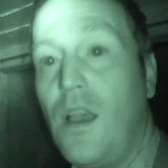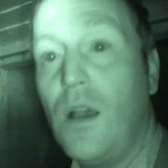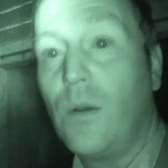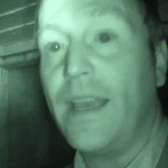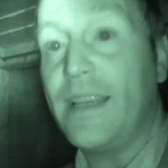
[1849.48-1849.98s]

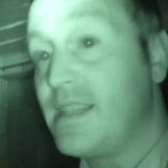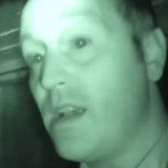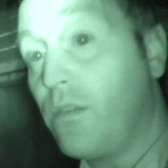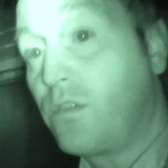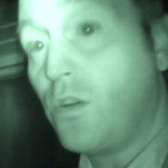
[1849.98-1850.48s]
Okay,
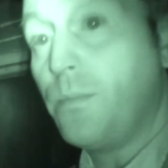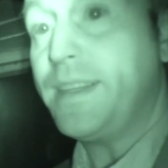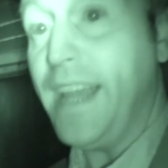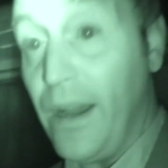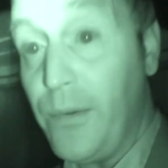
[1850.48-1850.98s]
so I've come
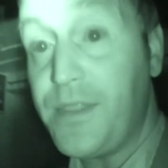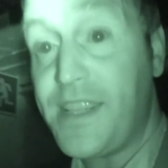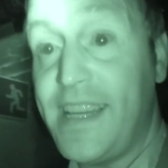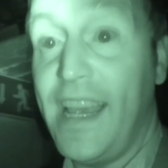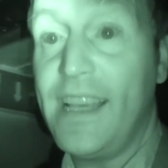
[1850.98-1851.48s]

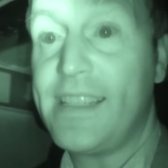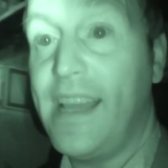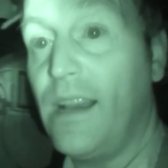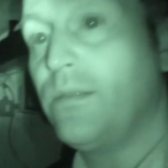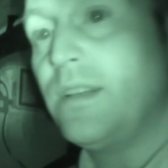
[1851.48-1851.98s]
downstairs
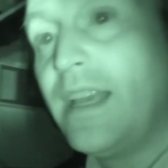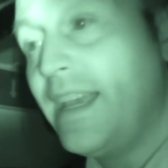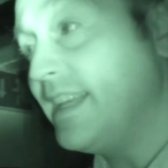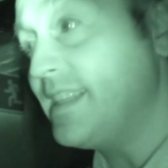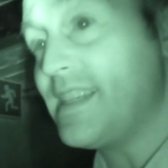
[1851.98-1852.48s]
now
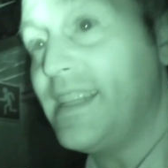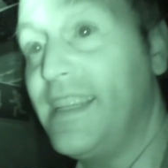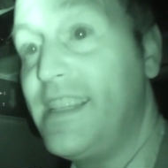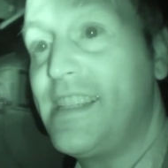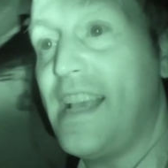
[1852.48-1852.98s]
into
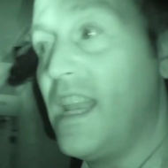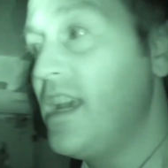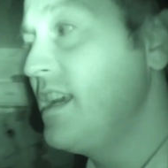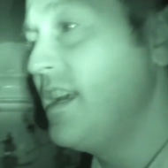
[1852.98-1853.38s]
the cellar,